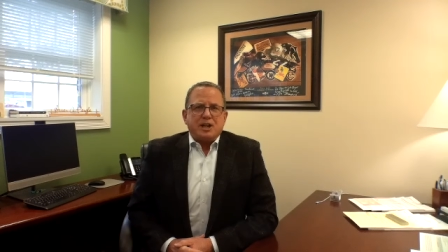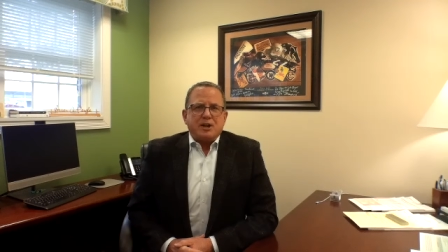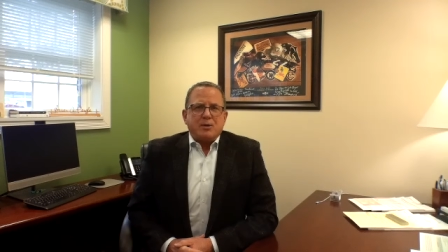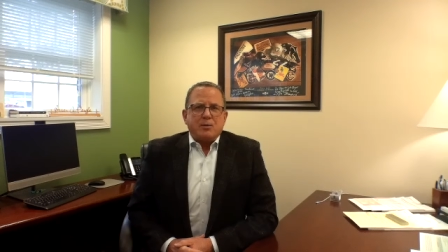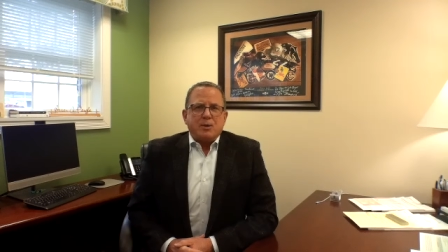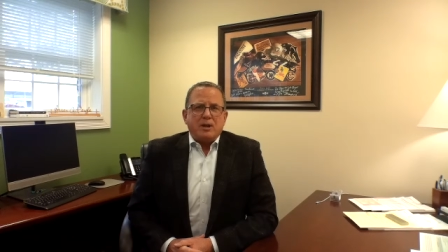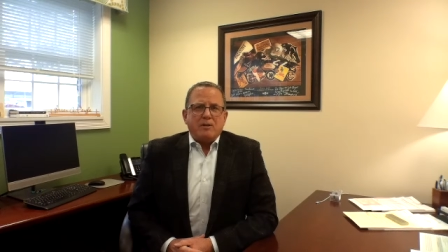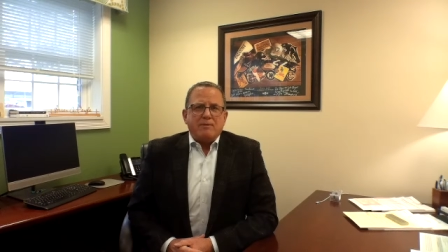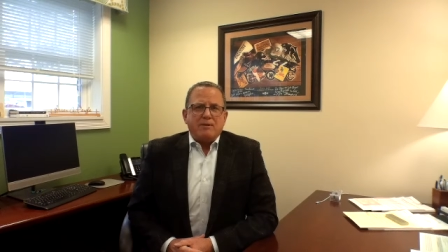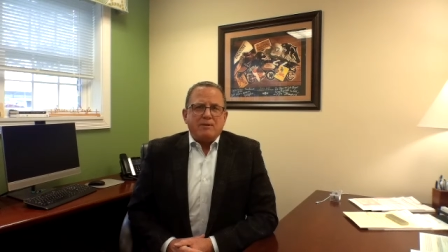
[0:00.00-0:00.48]

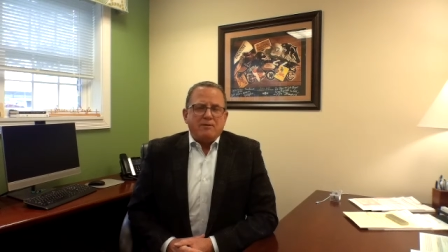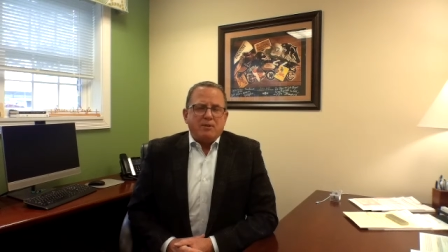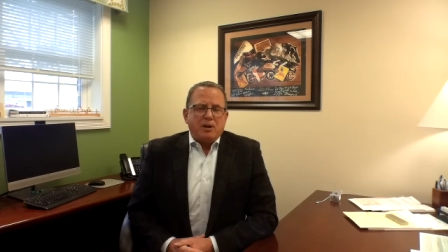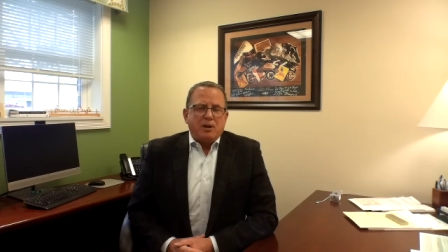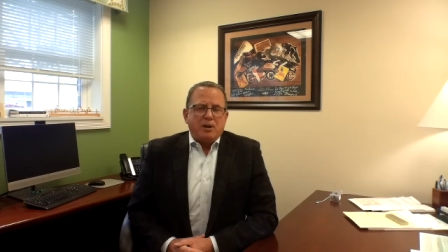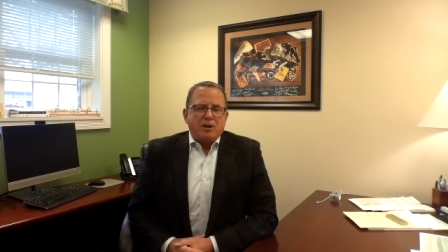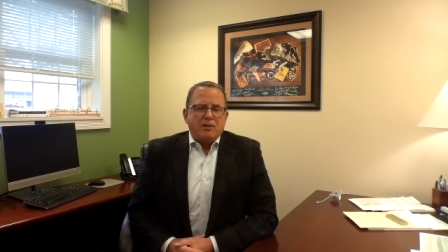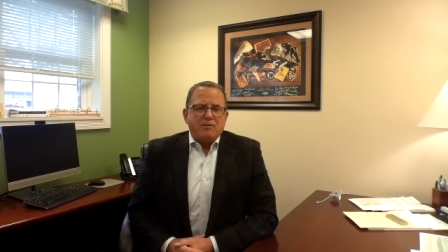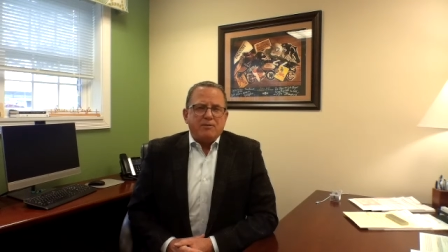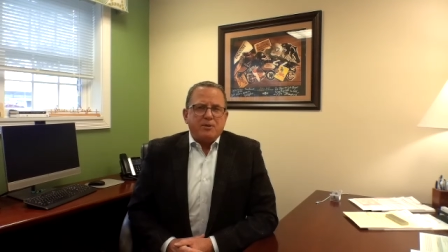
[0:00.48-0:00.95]
We have
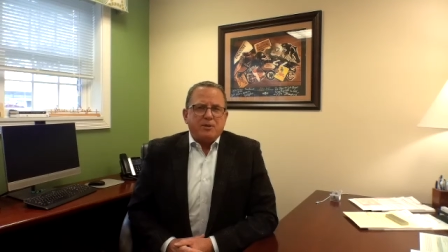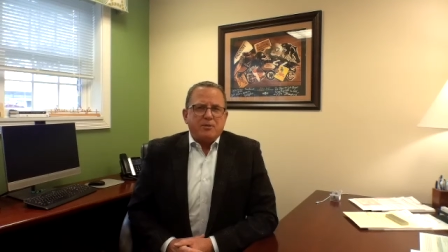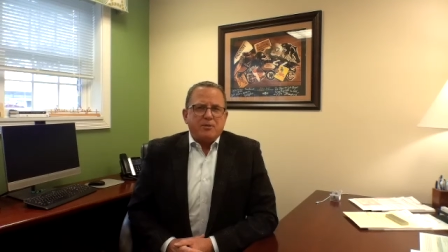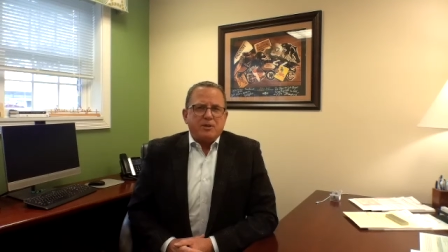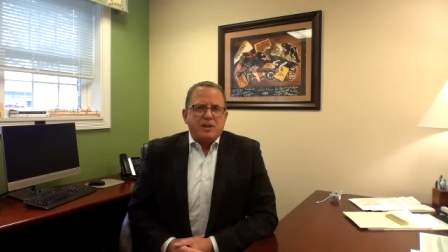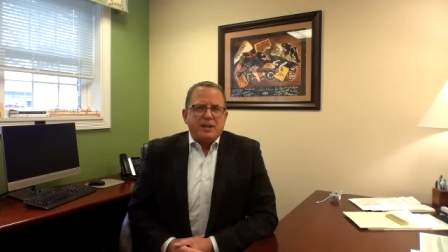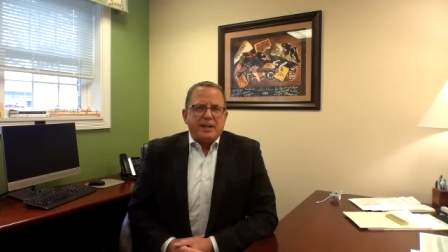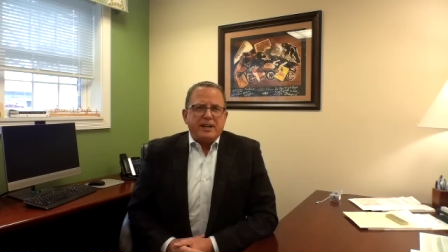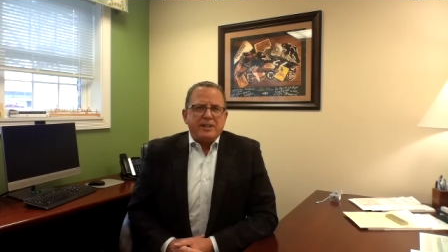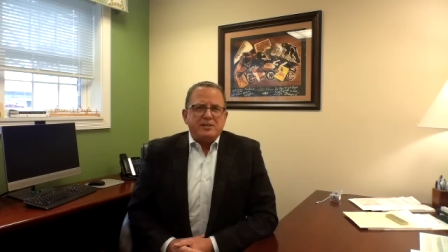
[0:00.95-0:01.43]
evolved over
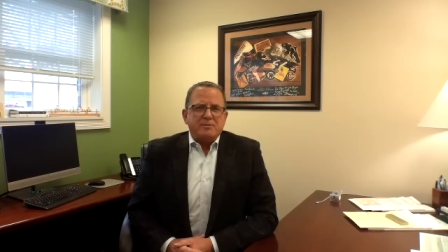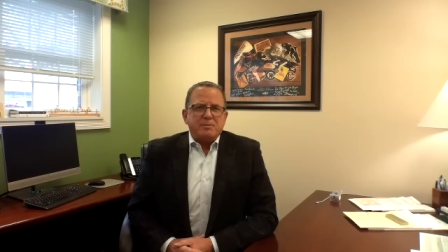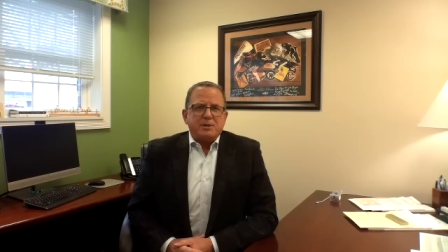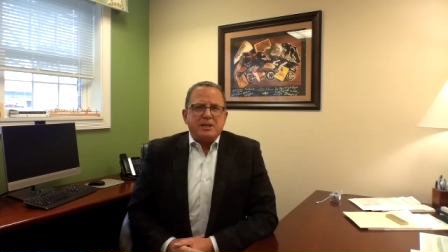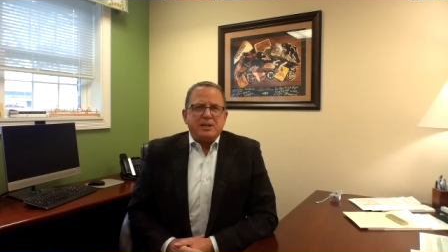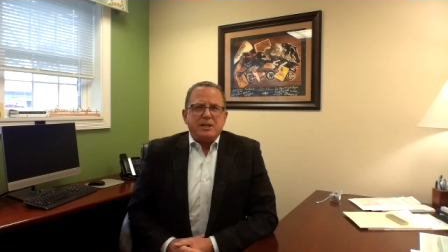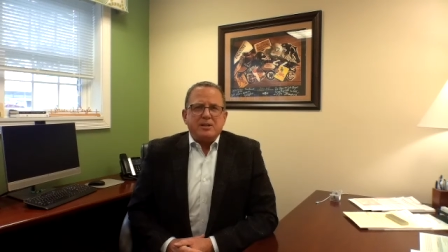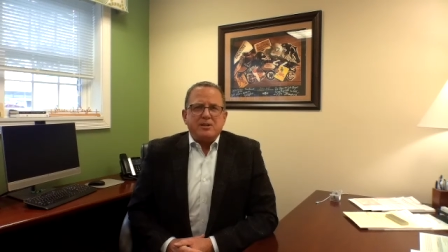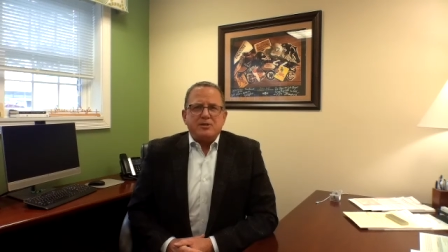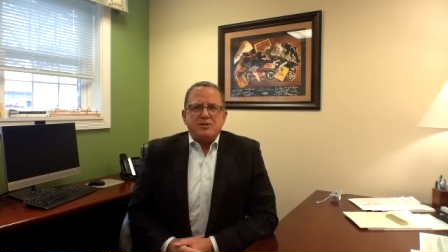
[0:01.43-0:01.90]
the last many
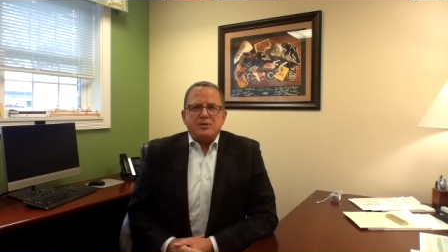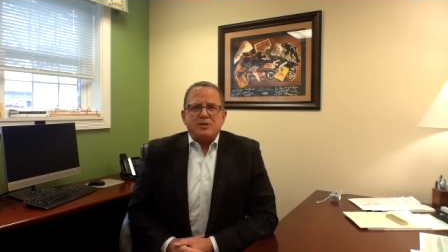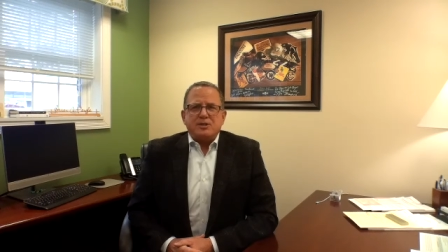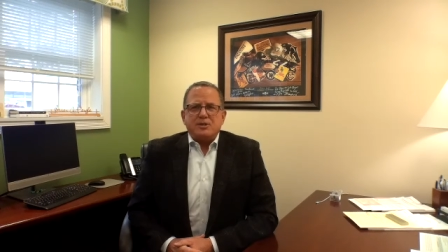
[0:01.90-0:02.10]
years